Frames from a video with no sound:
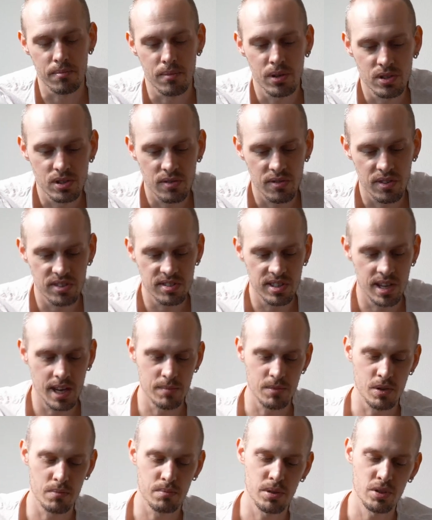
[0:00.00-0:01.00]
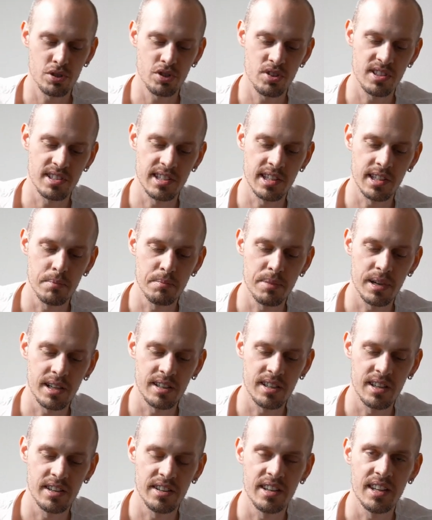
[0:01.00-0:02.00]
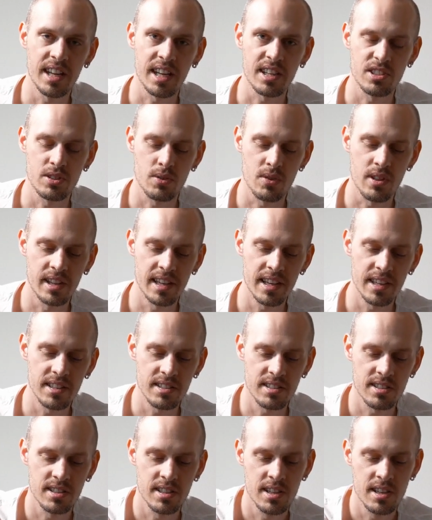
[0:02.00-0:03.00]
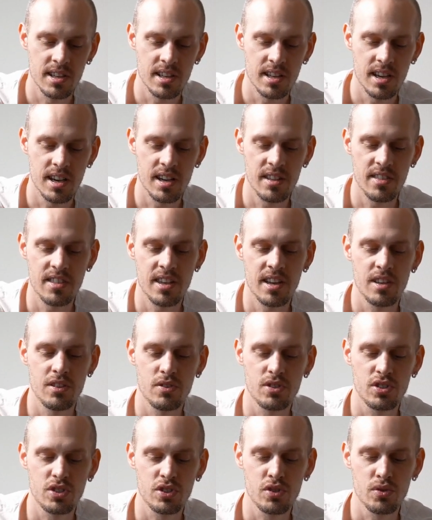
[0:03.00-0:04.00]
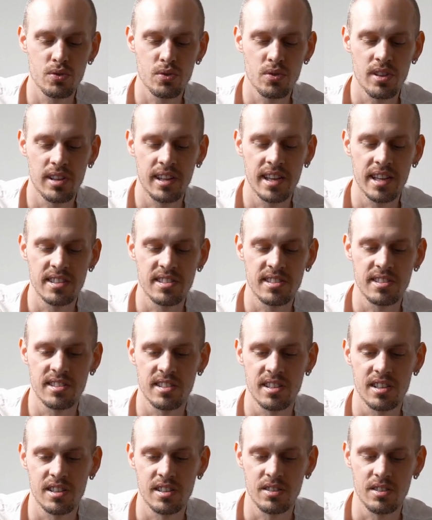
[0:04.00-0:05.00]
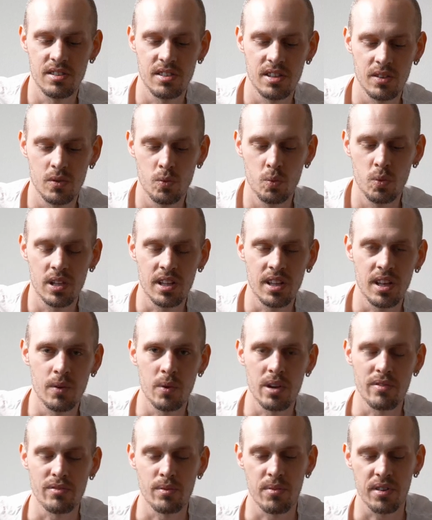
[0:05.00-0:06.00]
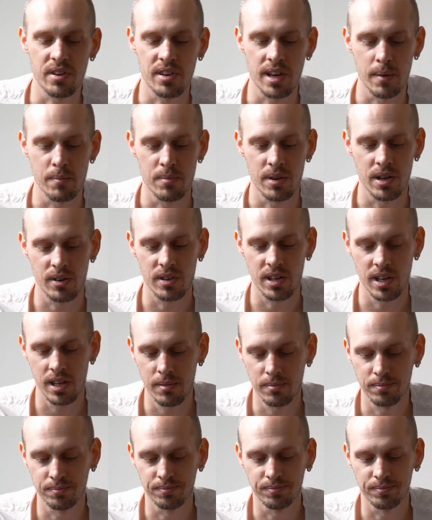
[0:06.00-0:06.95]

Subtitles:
Most of the time you push this little button next to the lens and then you screw the lens, well, away from the camera, okay?